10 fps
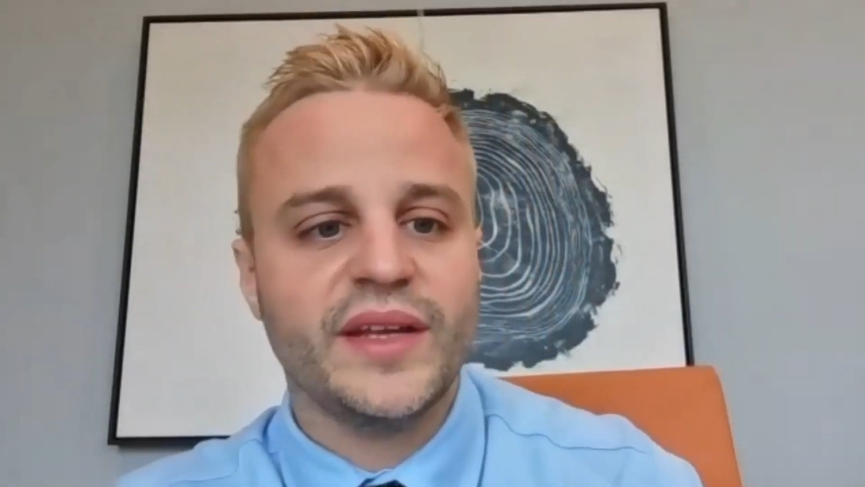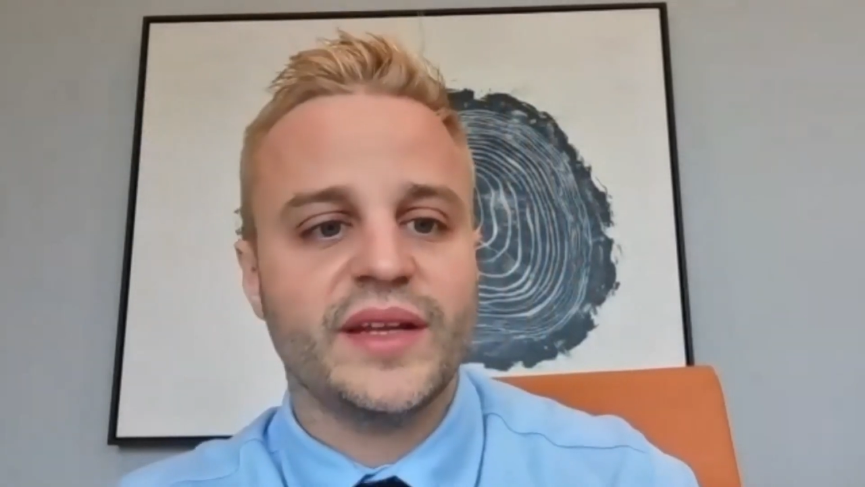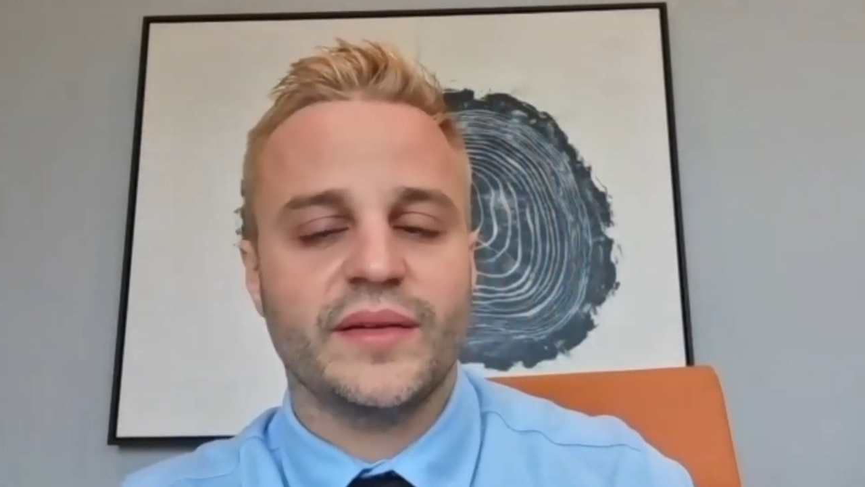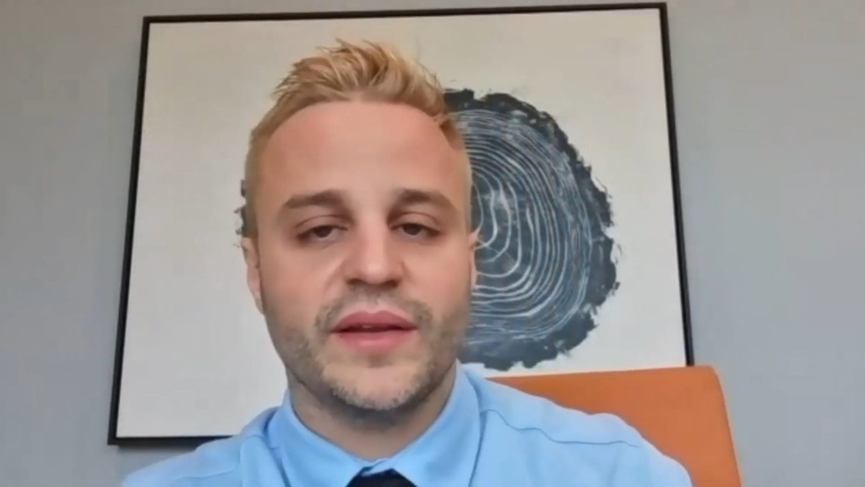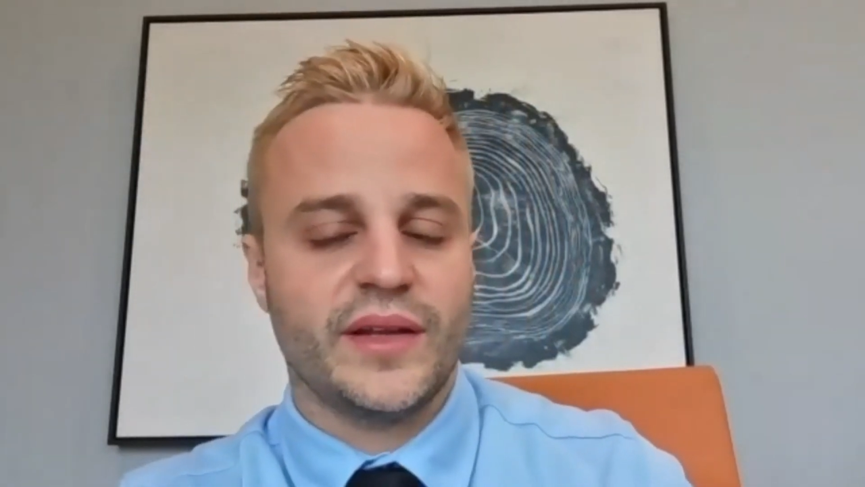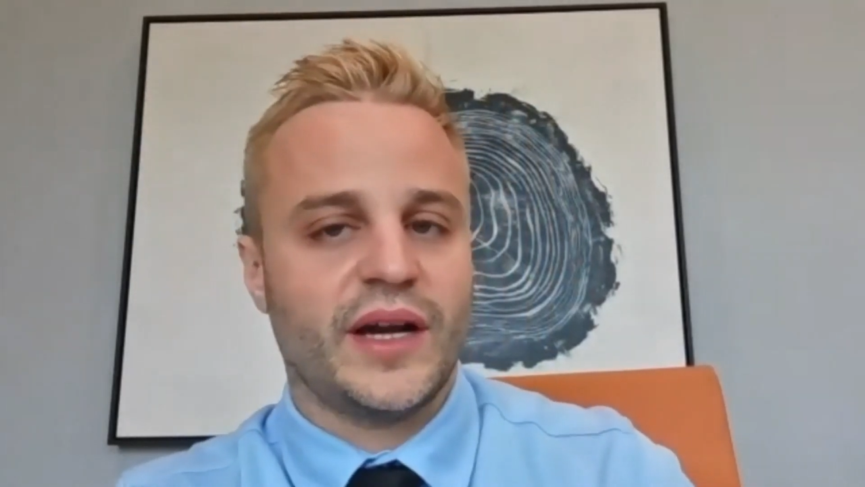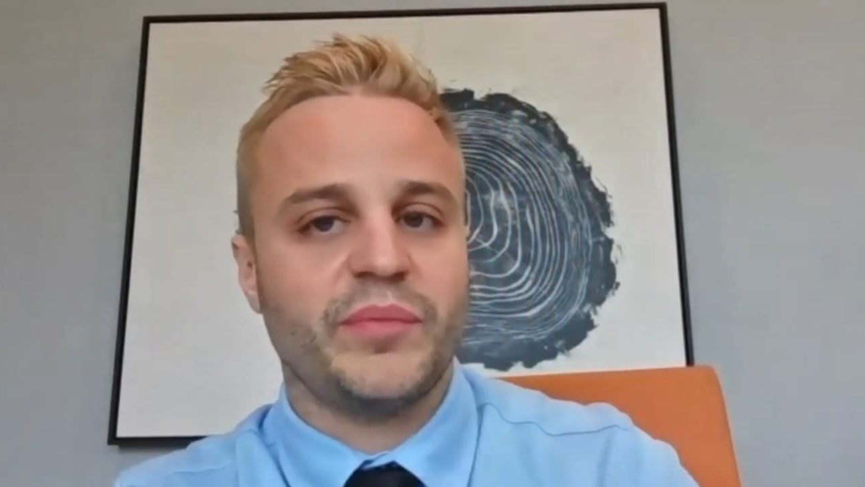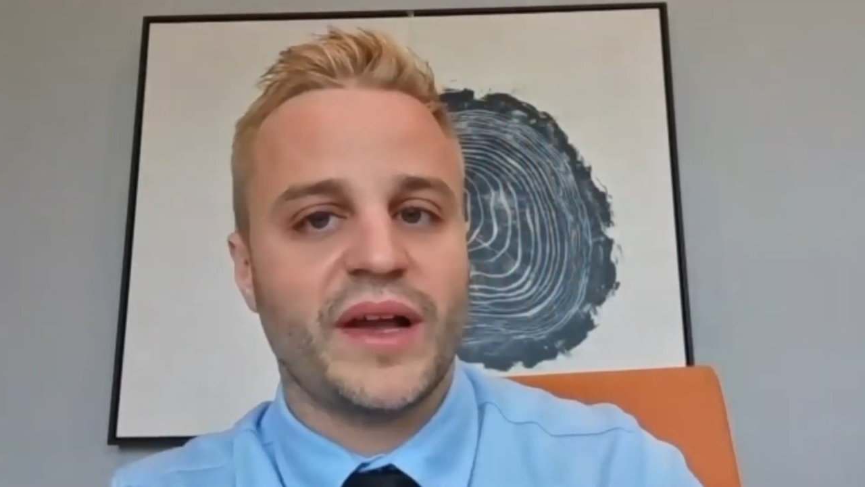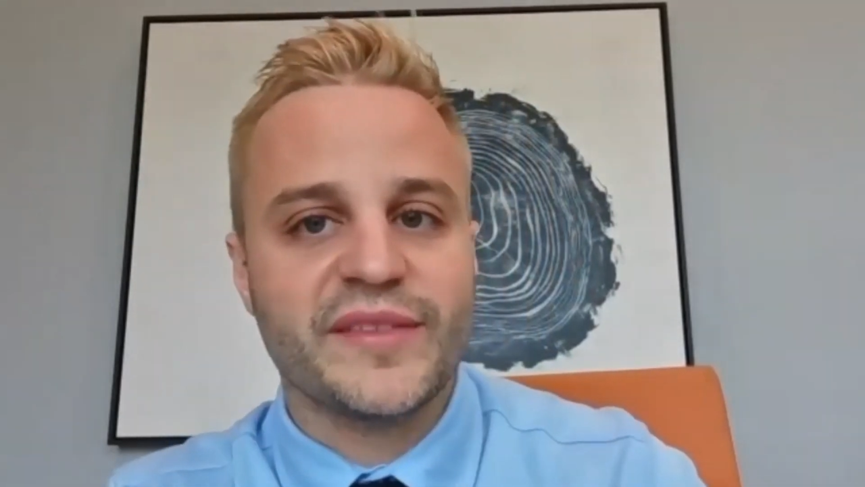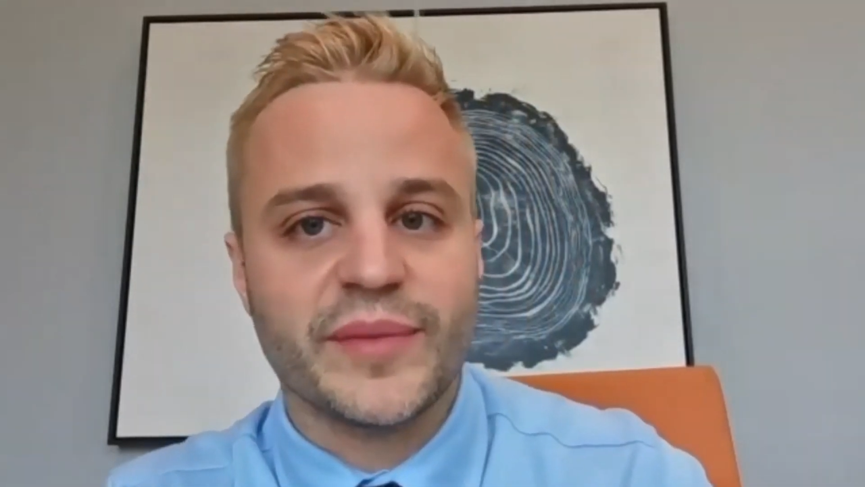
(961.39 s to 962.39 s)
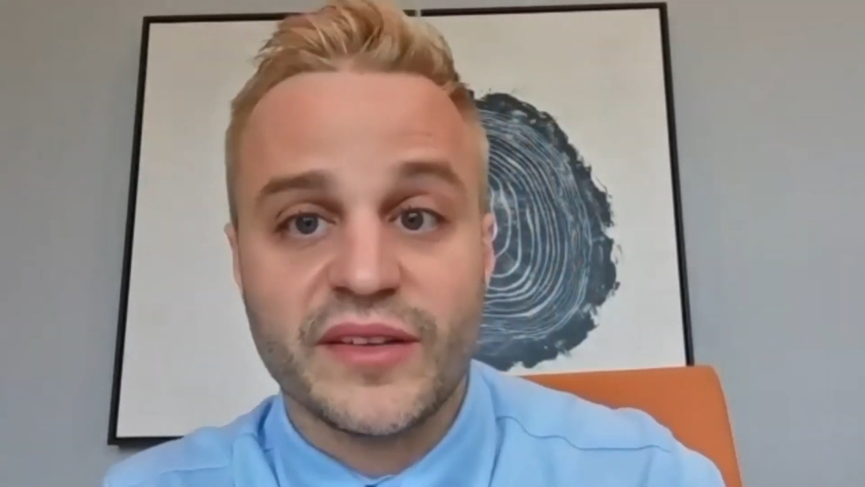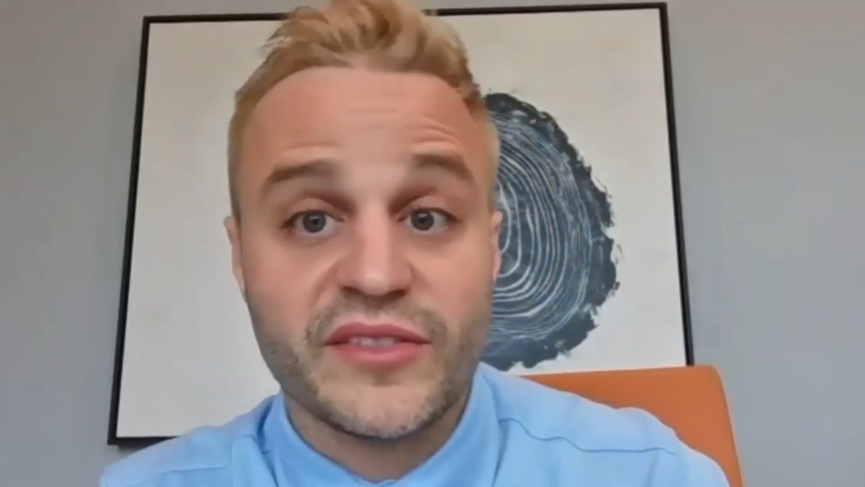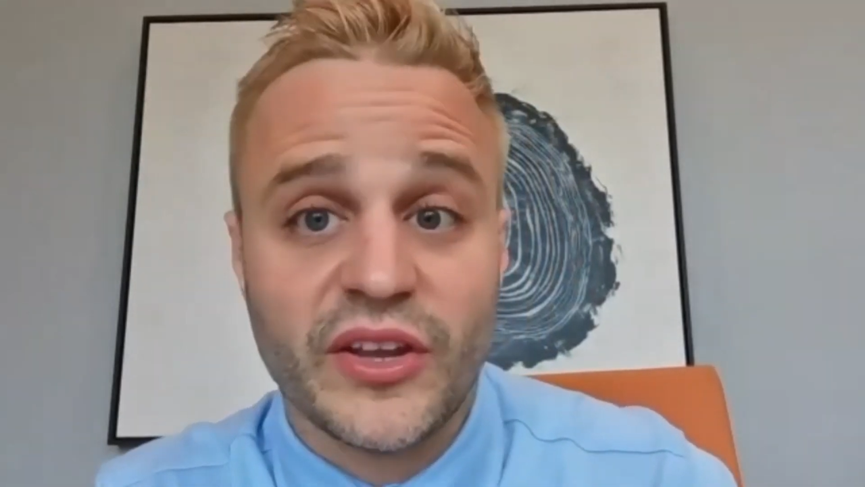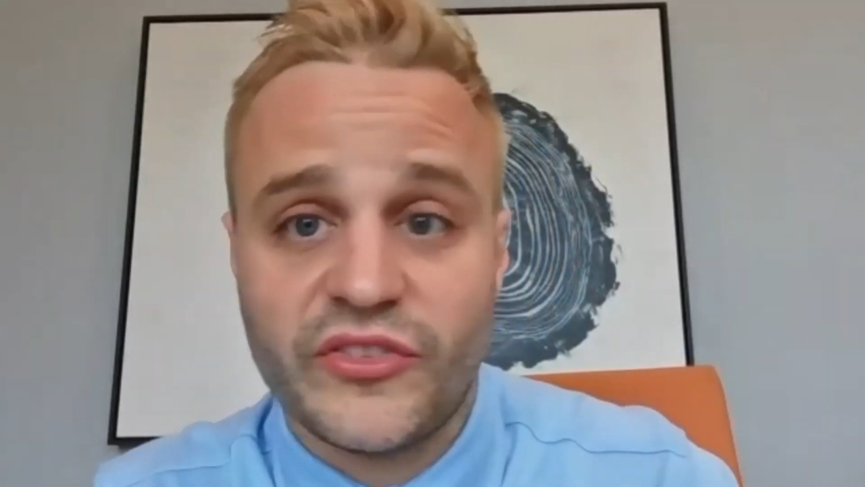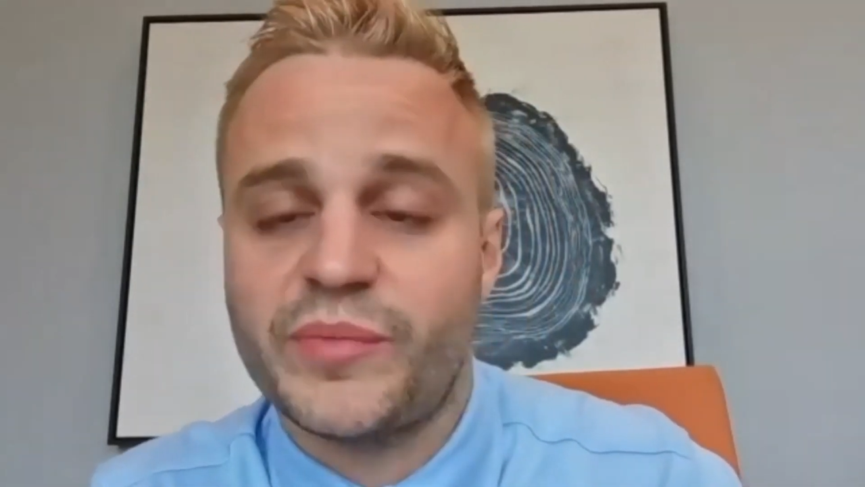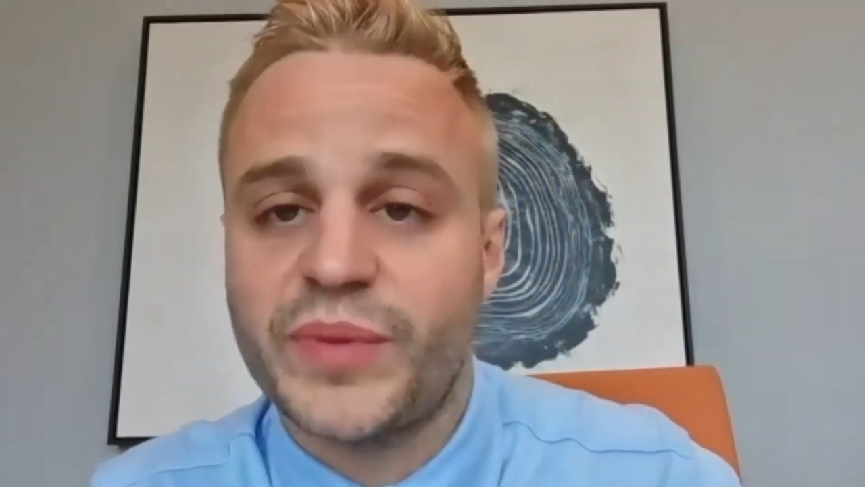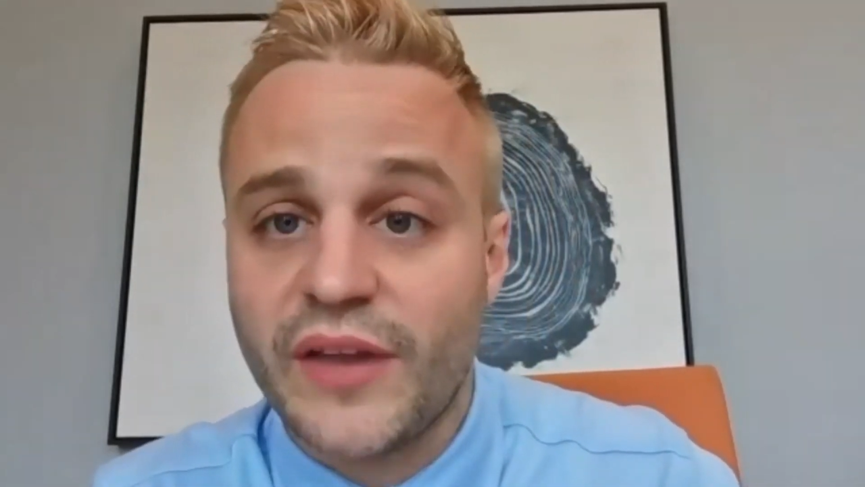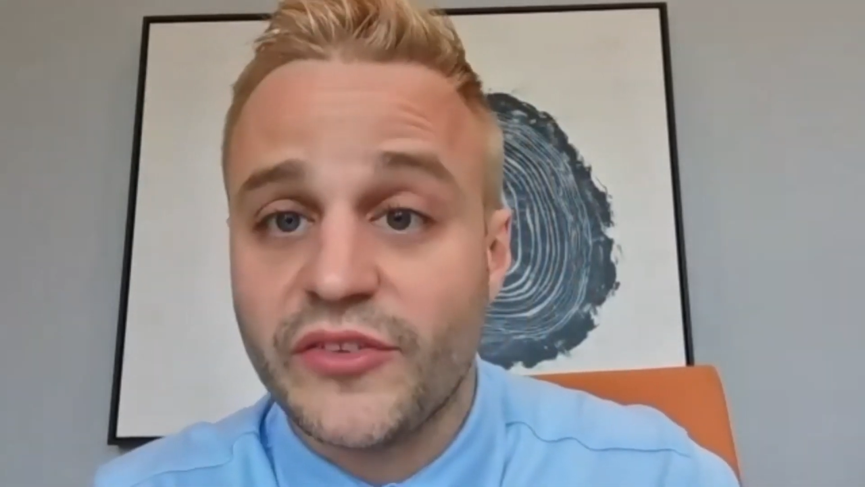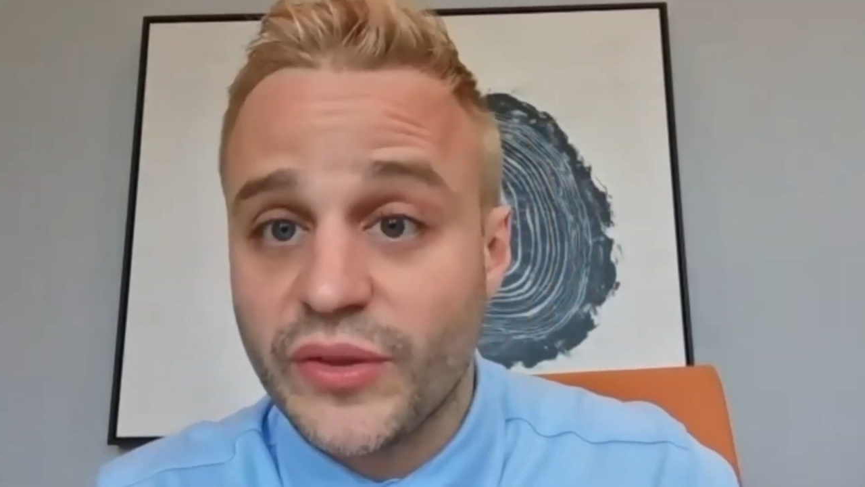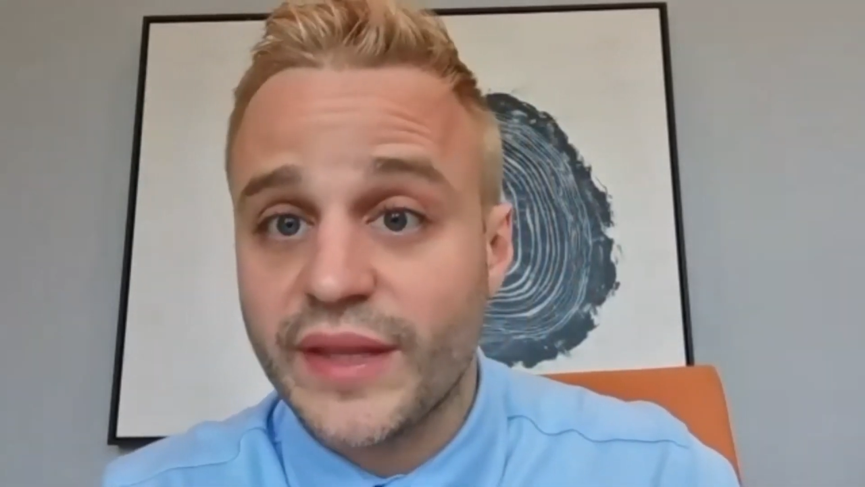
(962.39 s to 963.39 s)
and plasma exchange are
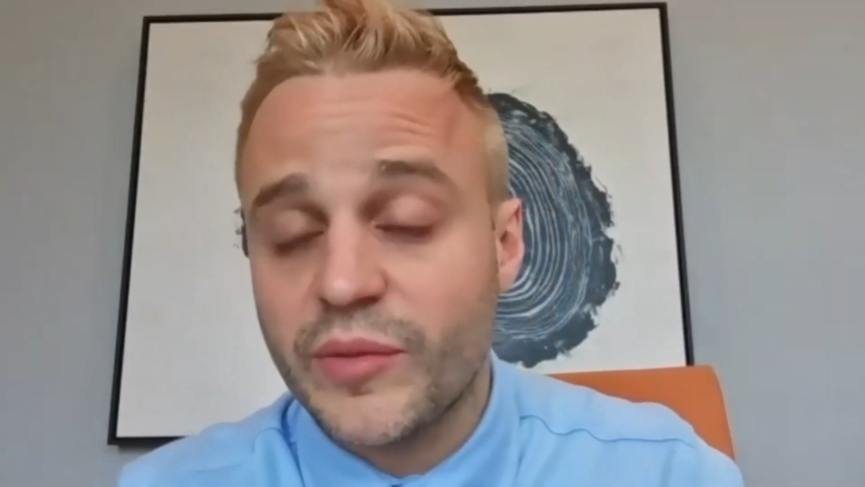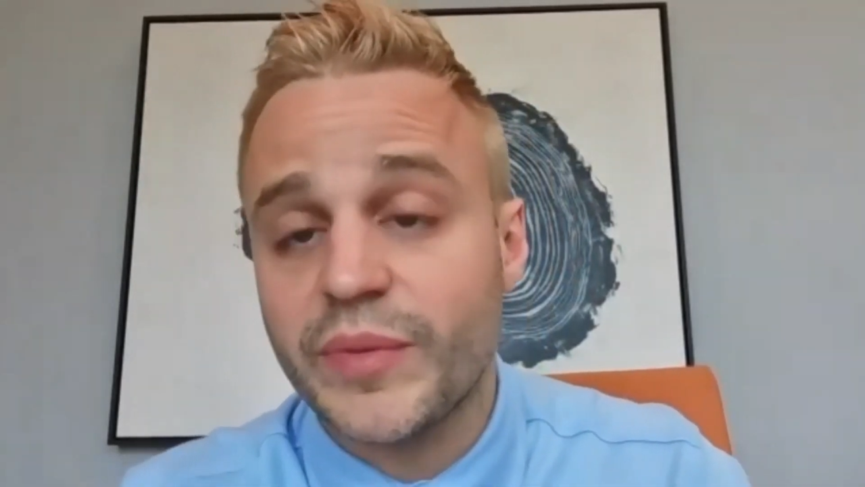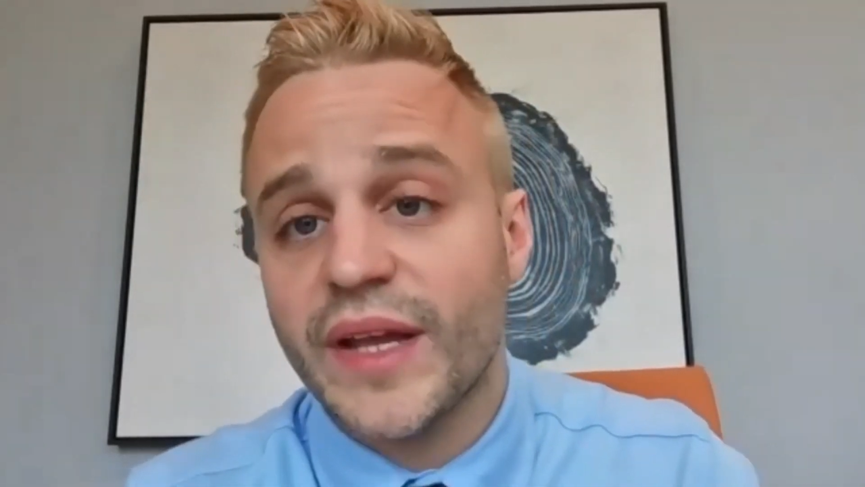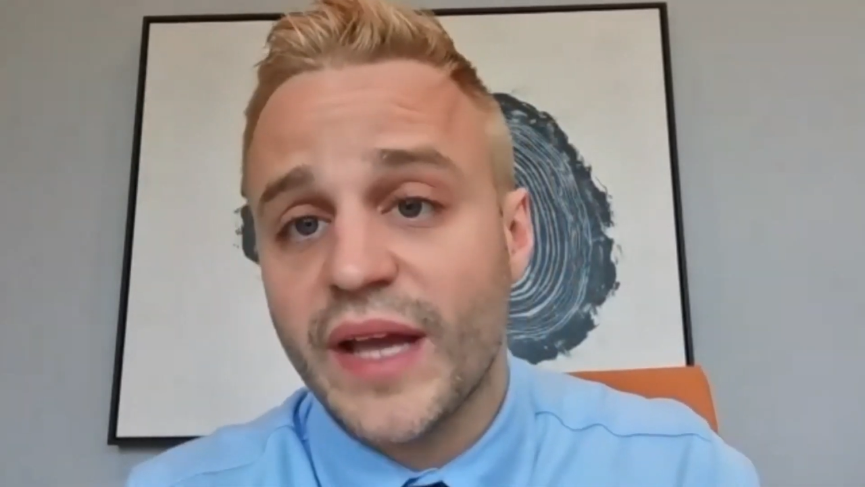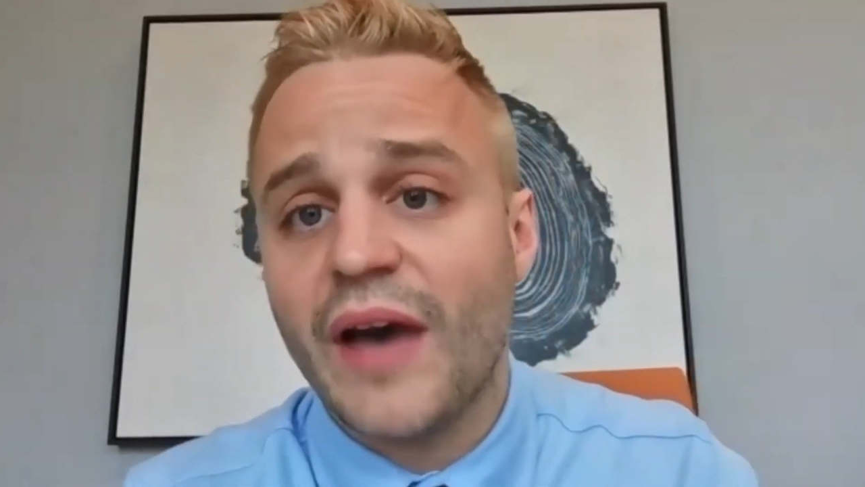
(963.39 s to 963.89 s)
potential therapeutic